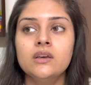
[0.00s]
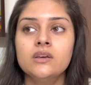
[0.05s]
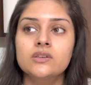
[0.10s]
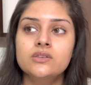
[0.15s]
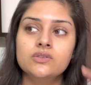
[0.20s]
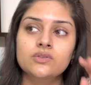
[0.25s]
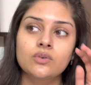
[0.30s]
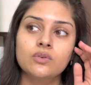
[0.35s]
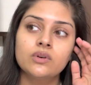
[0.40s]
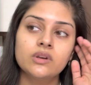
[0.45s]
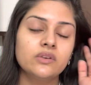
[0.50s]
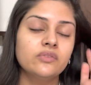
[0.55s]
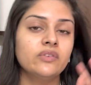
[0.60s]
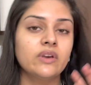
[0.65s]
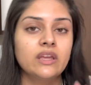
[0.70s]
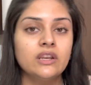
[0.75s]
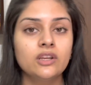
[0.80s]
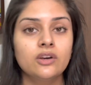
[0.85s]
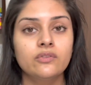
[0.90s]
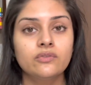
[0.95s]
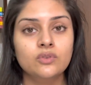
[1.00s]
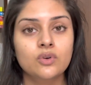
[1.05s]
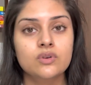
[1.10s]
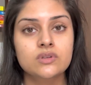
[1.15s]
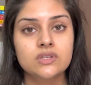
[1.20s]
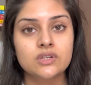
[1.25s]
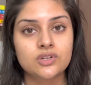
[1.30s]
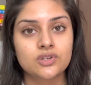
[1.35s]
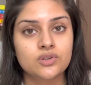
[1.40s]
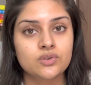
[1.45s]
So if any of
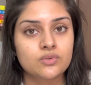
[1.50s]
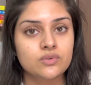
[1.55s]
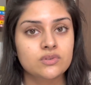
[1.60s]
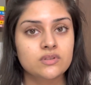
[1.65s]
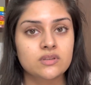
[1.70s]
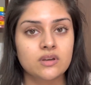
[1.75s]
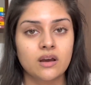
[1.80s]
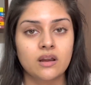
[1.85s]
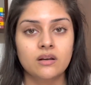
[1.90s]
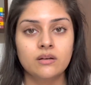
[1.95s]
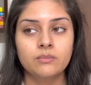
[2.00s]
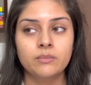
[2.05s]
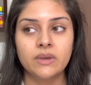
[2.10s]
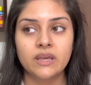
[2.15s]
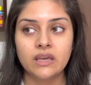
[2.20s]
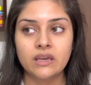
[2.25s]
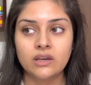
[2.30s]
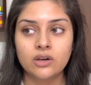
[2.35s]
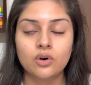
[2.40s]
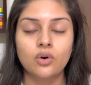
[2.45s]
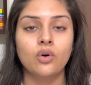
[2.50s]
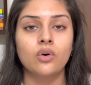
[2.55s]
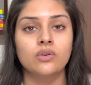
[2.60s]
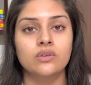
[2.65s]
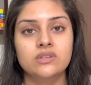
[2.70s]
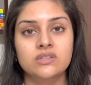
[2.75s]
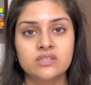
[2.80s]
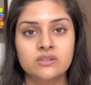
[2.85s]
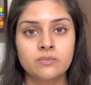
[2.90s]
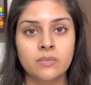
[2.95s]
those issues are being
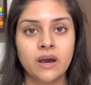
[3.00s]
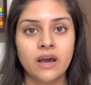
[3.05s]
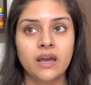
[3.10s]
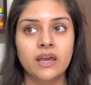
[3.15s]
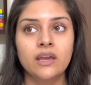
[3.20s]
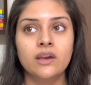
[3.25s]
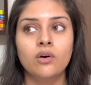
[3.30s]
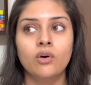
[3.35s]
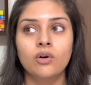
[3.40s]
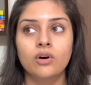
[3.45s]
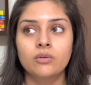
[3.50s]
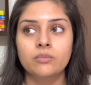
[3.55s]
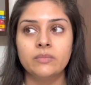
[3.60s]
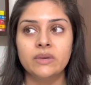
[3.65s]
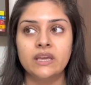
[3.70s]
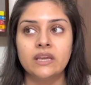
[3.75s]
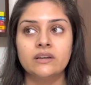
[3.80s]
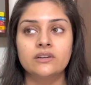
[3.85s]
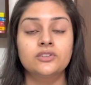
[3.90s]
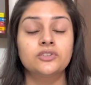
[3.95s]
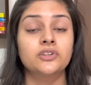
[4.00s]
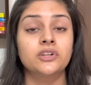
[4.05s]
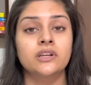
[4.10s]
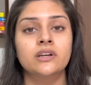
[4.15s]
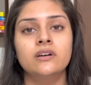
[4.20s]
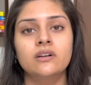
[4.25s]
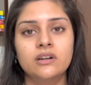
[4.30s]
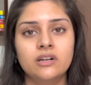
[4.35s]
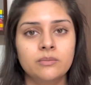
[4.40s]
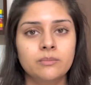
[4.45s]
caused by or being
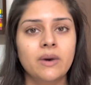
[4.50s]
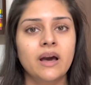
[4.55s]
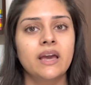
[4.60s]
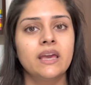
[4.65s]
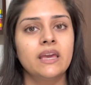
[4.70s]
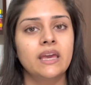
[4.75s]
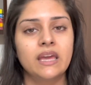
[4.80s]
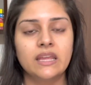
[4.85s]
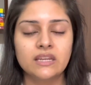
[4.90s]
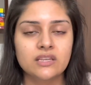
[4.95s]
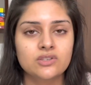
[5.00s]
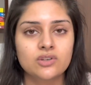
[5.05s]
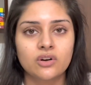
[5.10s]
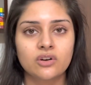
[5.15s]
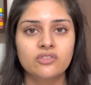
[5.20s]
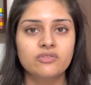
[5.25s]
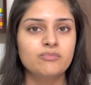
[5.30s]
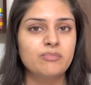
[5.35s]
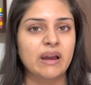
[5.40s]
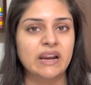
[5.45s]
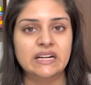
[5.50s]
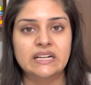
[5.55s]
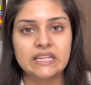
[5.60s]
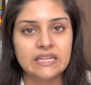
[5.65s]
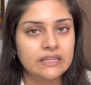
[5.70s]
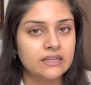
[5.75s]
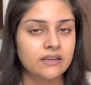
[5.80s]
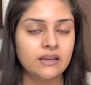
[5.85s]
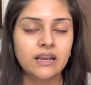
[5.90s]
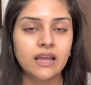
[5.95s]
triggered by any sort of
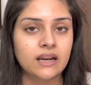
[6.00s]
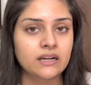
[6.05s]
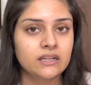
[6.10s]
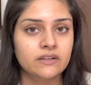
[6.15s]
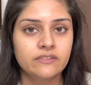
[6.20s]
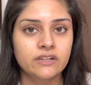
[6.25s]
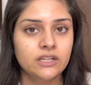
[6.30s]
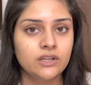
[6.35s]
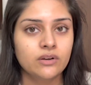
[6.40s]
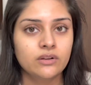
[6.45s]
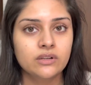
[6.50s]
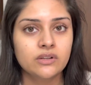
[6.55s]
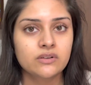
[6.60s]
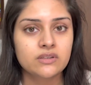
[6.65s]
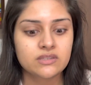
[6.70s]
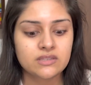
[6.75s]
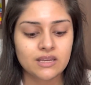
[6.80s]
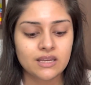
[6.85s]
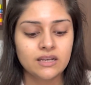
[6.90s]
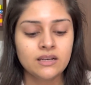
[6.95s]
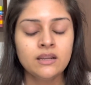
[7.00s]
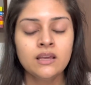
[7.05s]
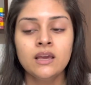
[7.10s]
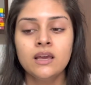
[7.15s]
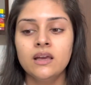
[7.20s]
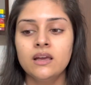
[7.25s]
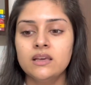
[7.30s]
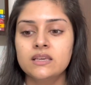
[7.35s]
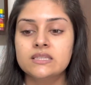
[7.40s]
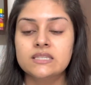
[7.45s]
bacterial activity on your skin,
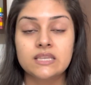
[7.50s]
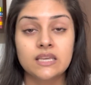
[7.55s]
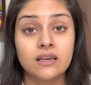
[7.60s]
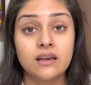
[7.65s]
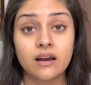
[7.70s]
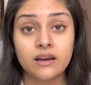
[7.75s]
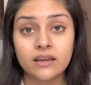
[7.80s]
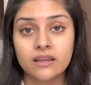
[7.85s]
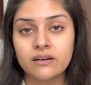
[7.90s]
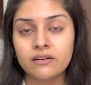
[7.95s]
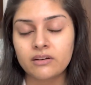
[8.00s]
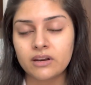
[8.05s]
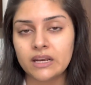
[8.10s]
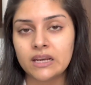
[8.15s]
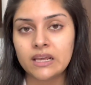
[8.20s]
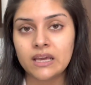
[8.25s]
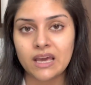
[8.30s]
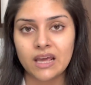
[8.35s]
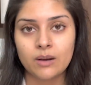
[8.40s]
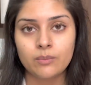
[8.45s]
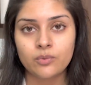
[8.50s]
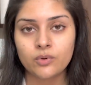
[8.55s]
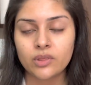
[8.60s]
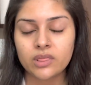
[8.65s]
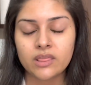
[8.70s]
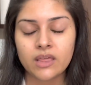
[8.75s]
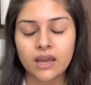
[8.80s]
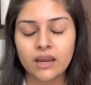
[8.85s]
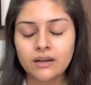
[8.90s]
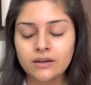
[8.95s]
Cica can really help
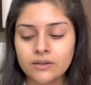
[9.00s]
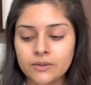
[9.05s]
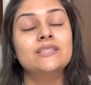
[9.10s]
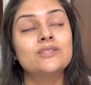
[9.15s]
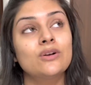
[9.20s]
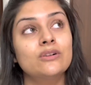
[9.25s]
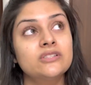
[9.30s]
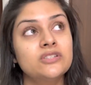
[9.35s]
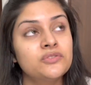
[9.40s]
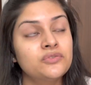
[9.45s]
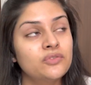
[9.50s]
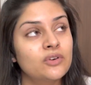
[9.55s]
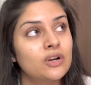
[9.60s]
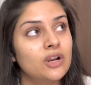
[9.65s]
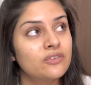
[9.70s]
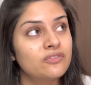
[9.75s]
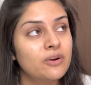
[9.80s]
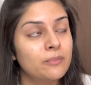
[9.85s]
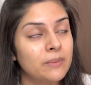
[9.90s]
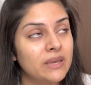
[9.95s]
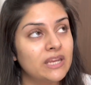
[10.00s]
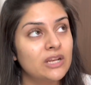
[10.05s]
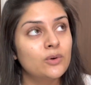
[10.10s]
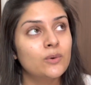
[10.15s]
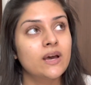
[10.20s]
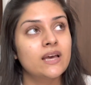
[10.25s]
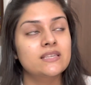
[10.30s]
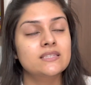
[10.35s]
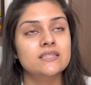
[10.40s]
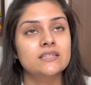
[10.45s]
with that. It's also full of amino
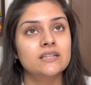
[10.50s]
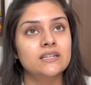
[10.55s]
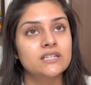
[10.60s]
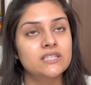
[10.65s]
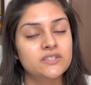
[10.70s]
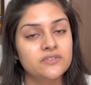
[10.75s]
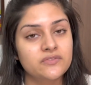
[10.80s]
acids,